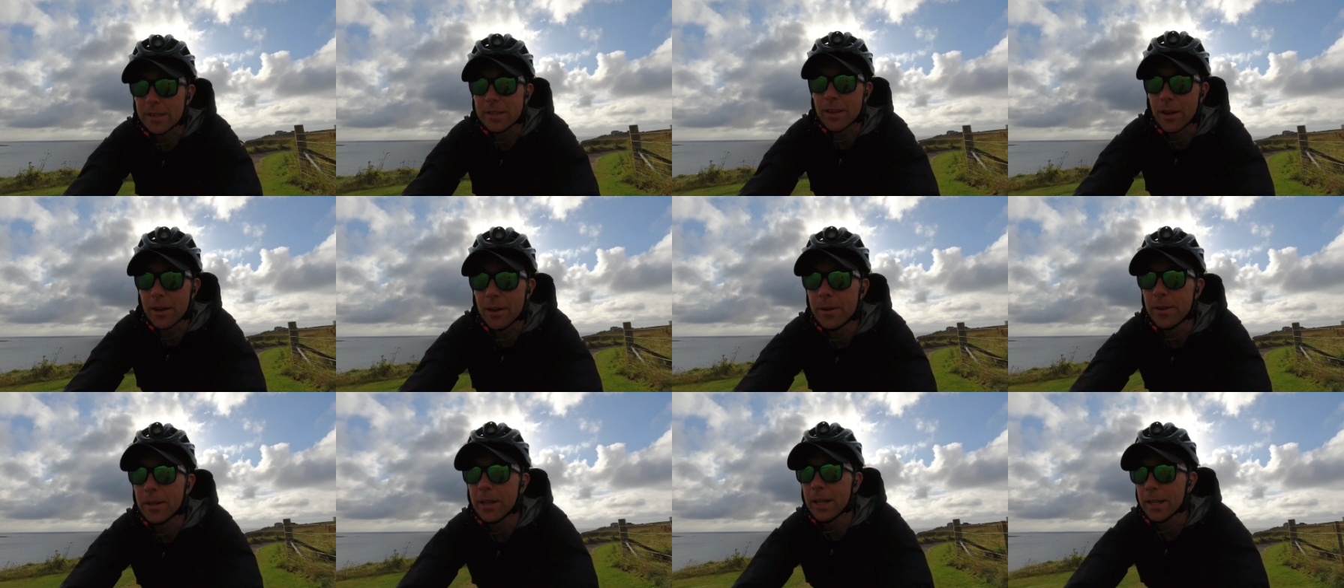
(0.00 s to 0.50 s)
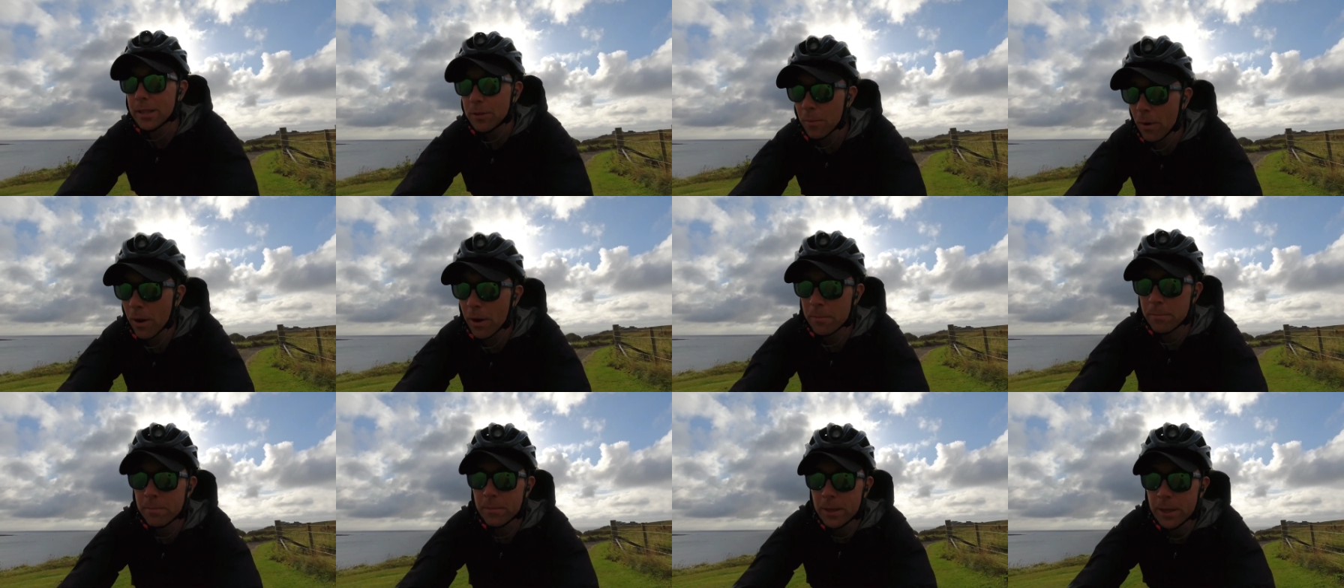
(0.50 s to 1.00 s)
So that's
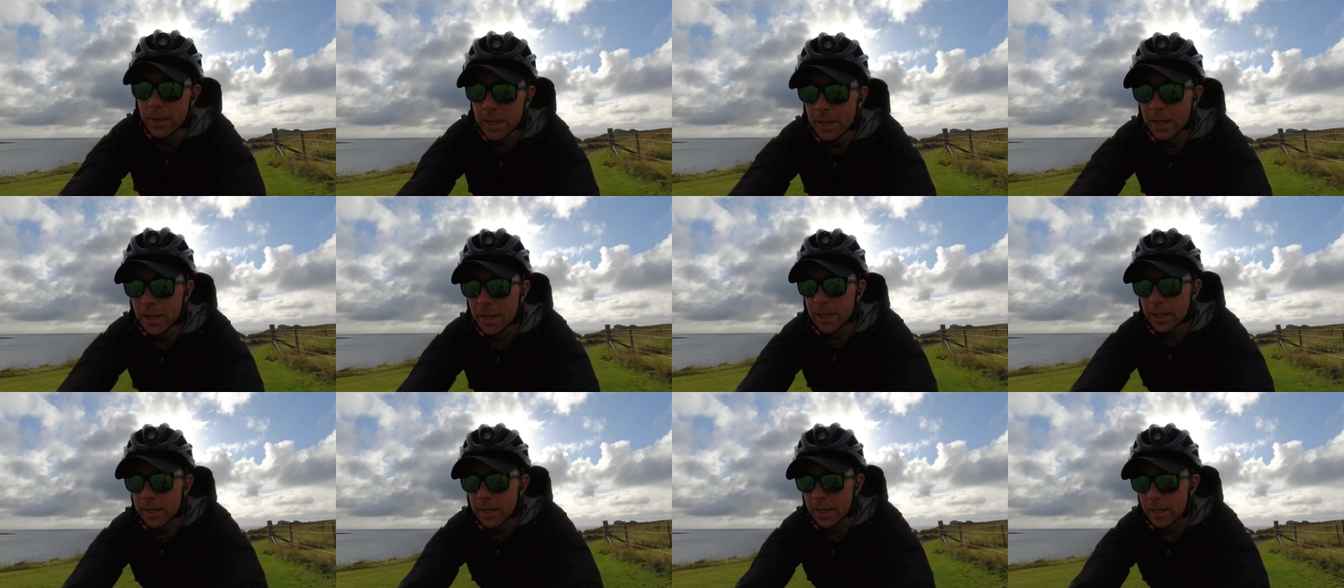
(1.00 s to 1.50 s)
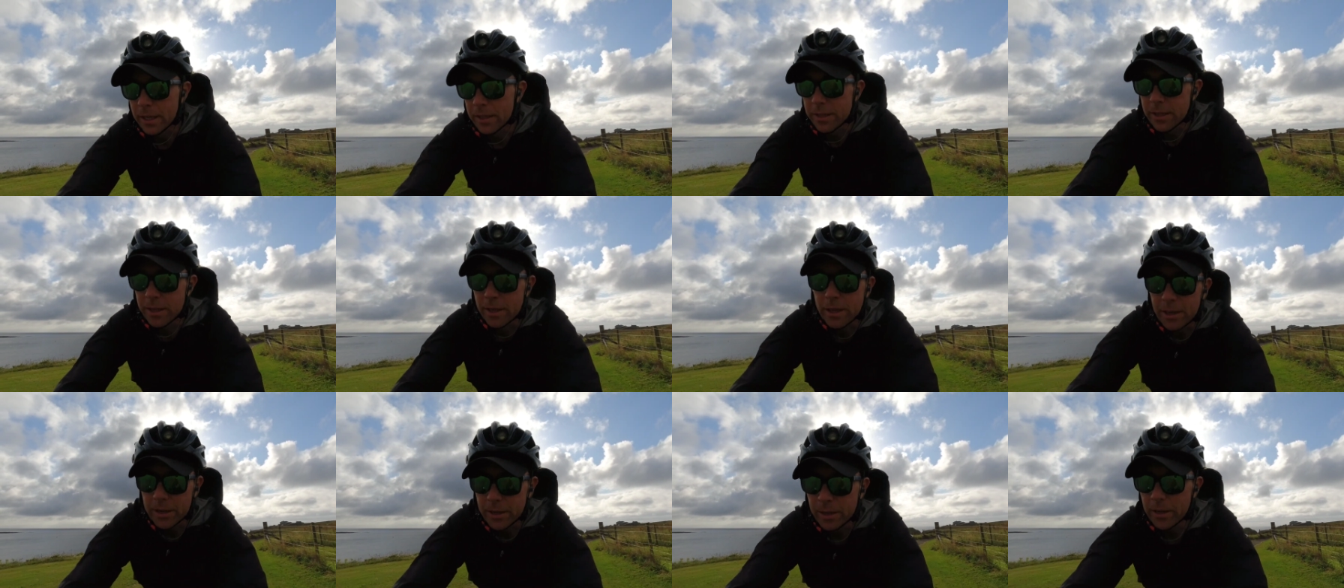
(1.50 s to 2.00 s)
what I'm going to
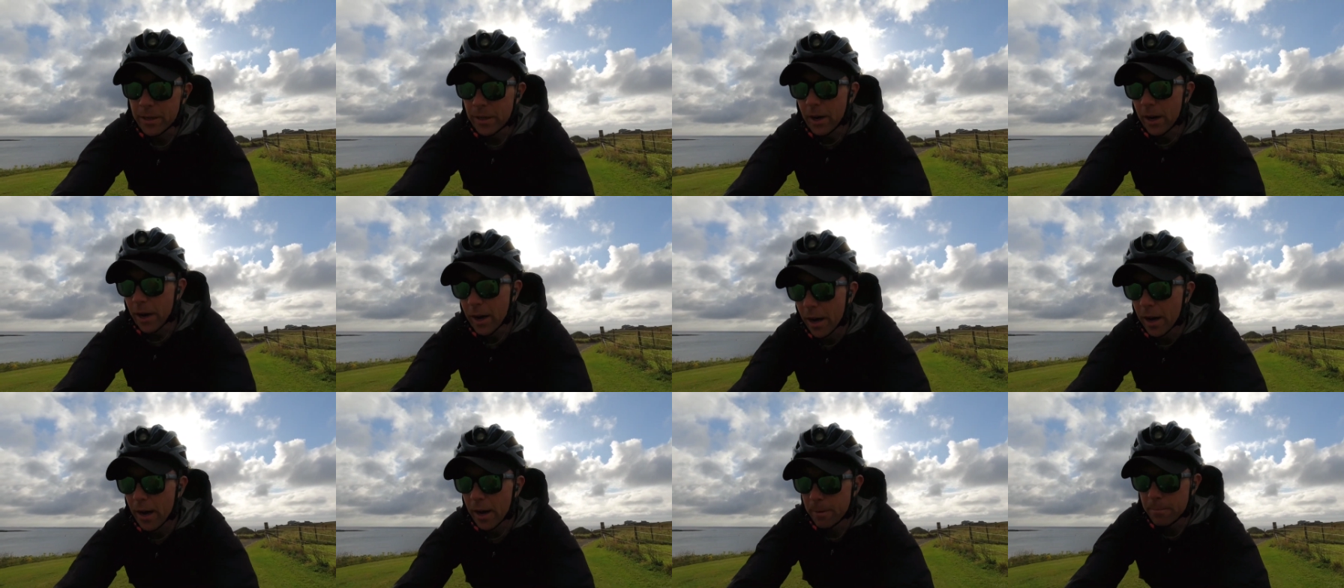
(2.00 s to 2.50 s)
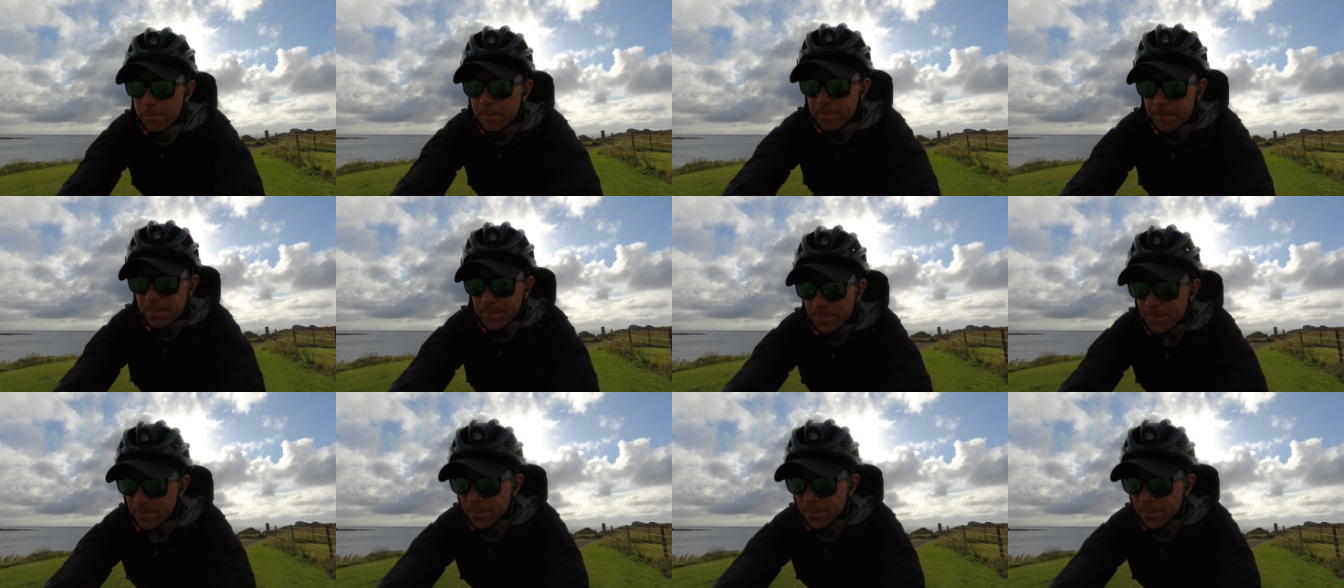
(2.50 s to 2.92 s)
do. Um,